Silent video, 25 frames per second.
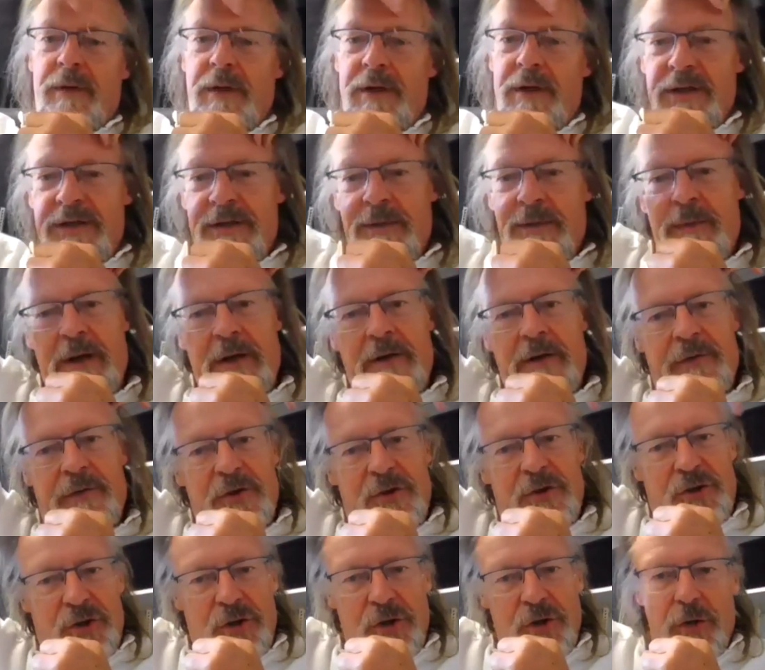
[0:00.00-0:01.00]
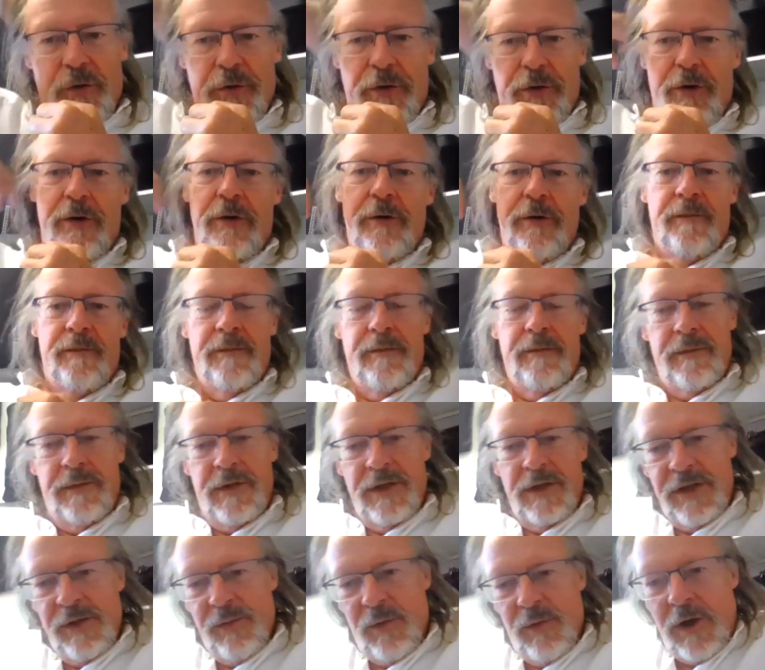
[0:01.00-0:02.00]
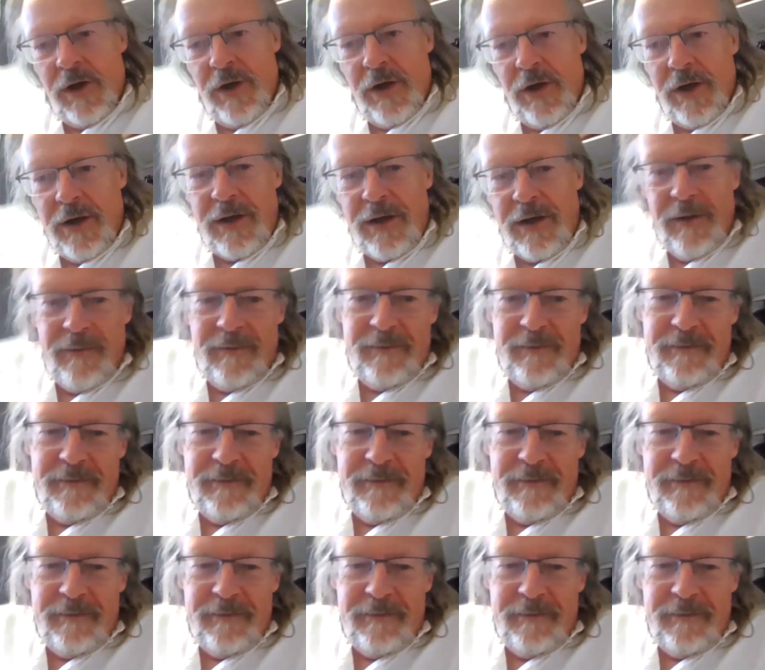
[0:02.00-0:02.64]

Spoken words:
it doesn't matter if it's true or not, does it work?